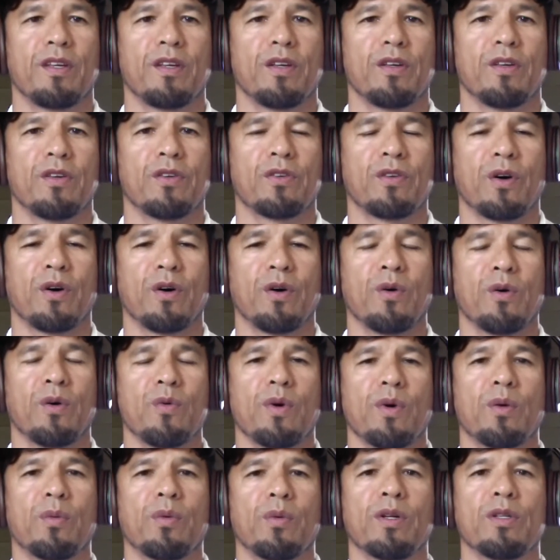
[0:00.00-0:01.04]
So
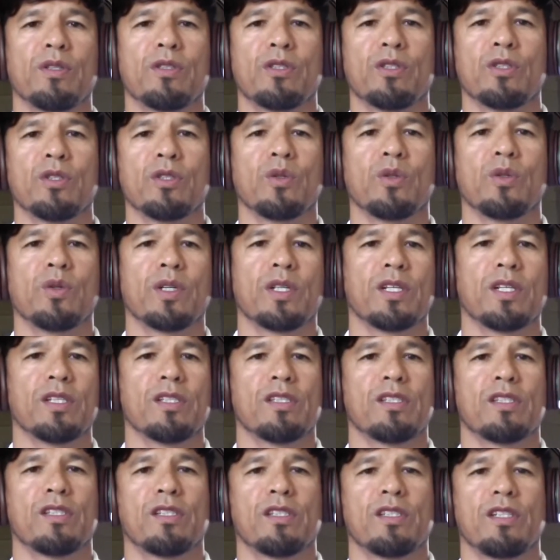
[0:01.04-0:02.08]
what we'll do
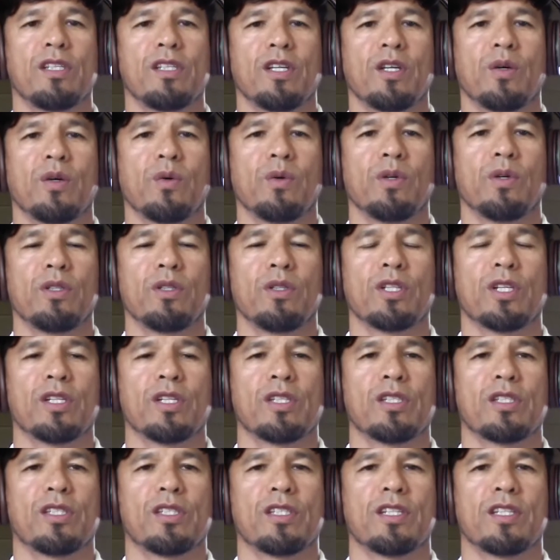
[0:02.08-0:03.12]
is we'll
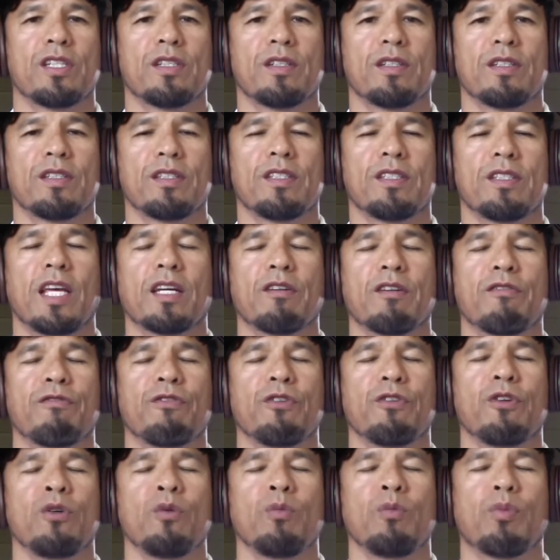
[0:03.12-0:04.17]
just take a
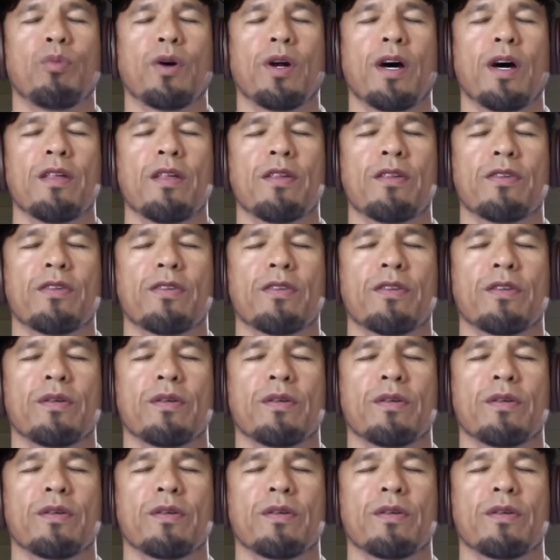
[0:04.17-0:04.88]
few breaths.